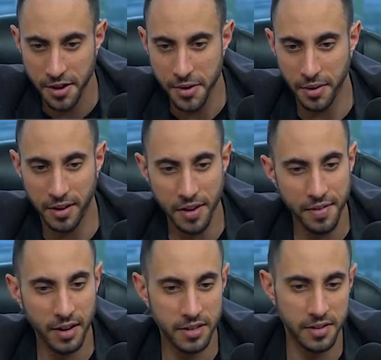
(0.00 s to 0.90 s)
You are
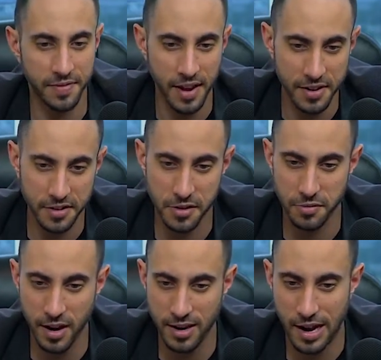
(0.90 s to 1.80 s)
giving us advantages
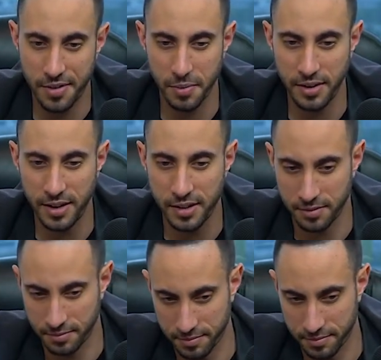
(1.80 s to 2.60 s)
right now that we need.